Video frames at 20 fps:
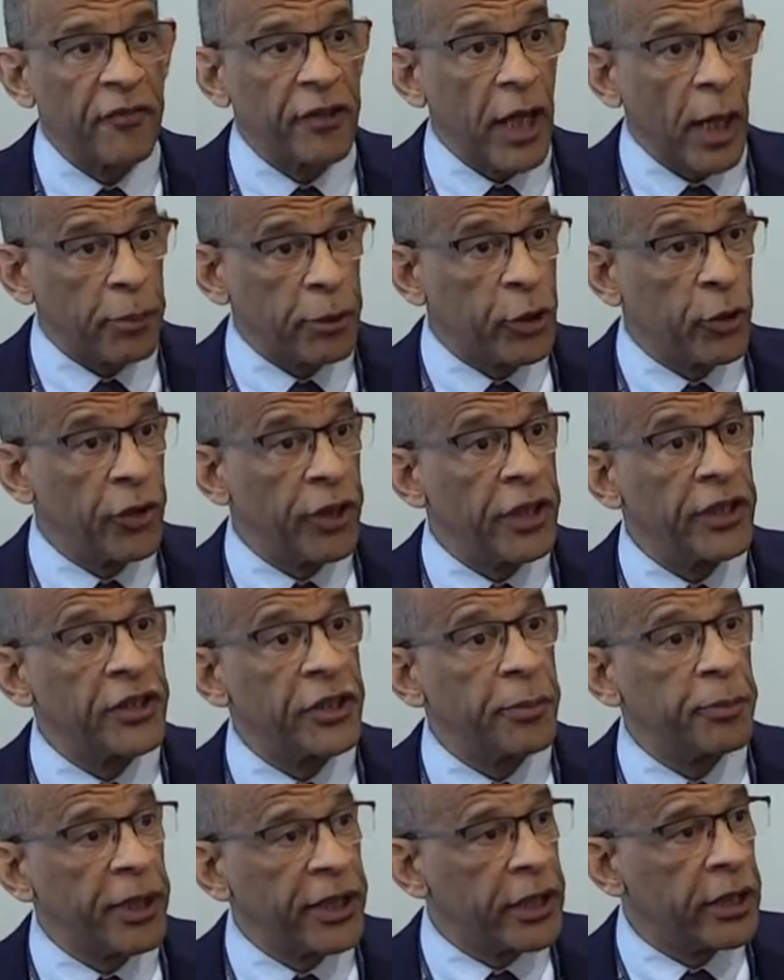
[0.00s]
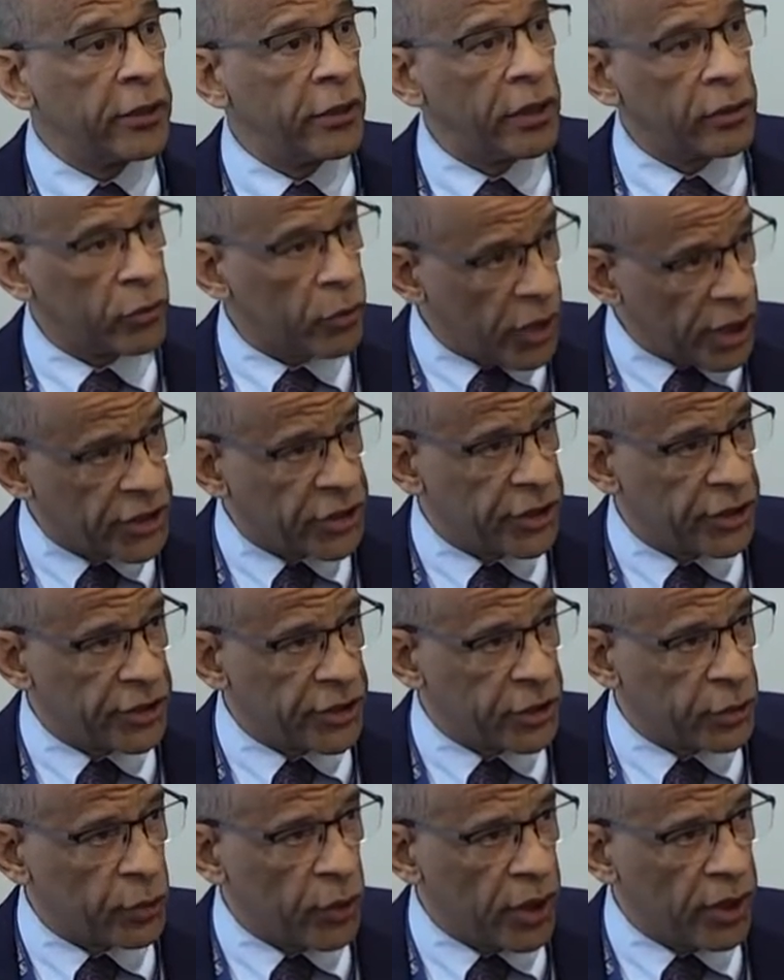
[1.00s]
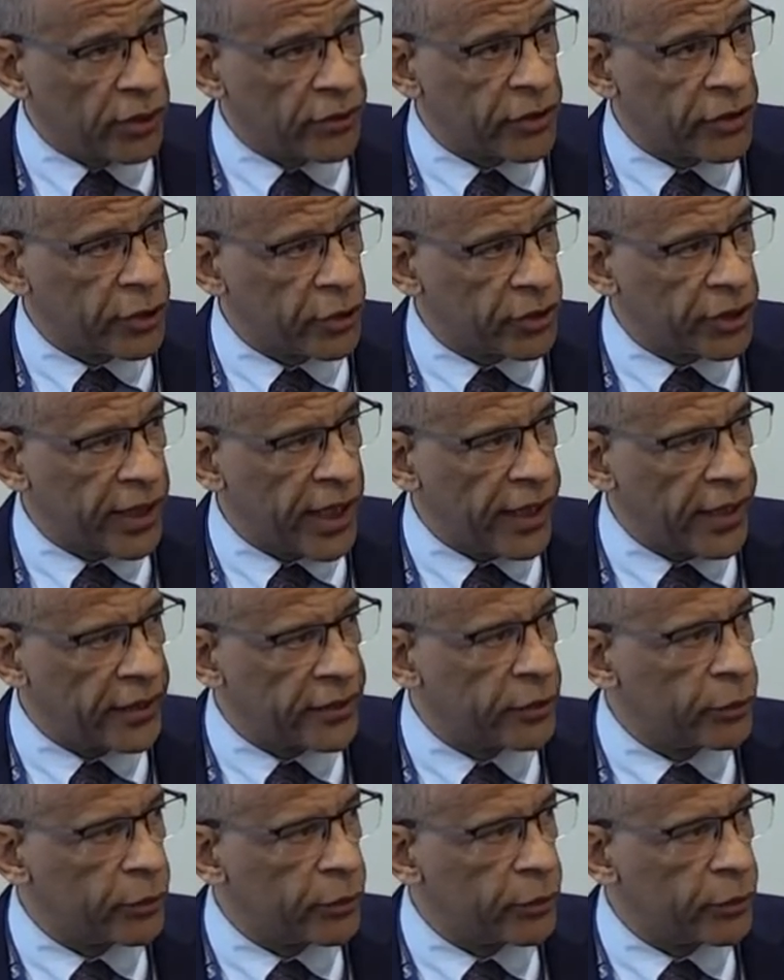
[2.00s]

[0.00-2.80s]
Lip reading: an opportunity to submit questions as well to those candidates.